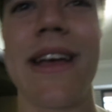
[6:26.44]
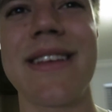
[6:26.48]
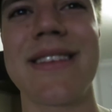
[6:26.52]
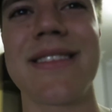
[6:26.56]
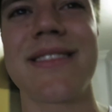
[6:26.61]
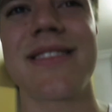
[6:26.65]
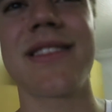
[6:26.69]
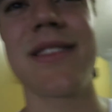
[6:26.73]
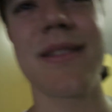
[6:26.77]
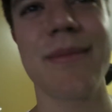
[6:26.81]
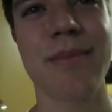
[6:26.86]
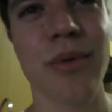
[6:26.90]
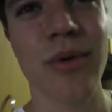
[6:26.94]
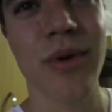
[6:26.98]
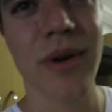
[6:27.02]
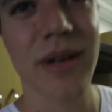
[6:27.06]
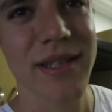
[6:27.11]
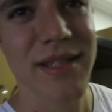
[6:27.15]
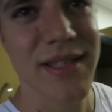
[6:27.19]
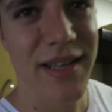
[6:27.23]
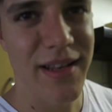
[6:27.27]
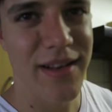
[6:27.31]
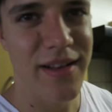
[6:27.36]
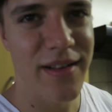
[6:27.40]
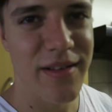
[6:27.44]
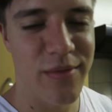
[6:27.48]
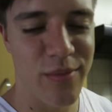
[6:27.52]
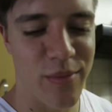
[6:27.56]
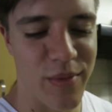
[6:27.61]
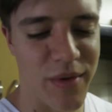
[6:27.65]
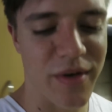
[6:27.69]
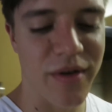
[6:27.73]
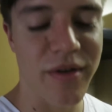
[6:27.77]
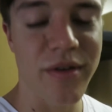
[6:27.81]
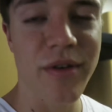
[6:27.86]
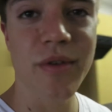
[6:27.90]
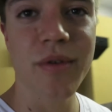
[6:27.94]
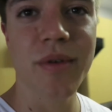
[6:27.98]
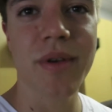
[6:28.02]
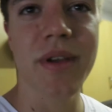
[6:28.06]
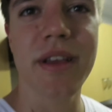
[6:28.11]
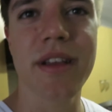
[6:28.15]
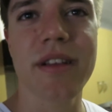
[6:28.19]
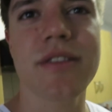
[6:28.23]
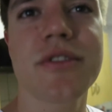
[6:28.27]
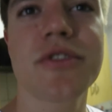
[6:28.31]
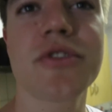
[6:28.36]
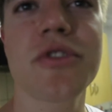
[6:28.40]
as the boy said it, we are
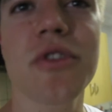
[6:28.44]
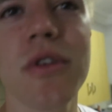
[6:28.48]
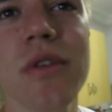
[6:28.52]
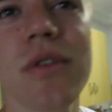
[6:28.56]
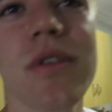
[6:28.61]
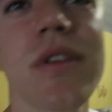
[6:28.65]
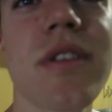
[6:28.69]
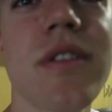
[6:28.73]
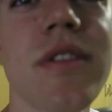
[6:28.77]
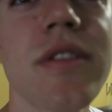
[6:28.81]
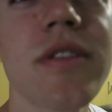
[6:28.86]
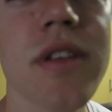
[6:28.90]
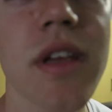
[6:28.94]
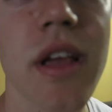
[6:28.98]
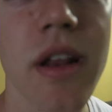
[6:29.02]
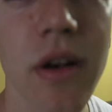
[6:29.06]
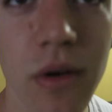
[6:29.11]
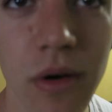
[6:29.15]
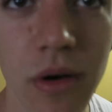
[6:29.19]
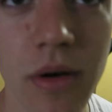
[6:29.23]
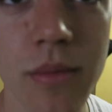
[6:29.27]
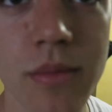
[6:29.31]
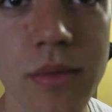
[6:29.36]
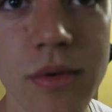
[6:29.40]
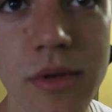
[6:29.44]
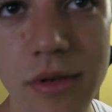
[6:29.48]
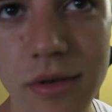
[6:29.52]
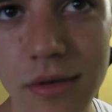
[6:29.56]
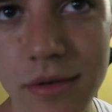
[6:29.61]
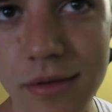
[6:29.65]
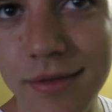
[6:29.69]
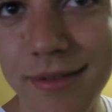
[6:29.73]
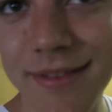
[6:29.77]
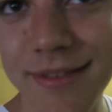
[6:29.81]
doing shoulders and arms.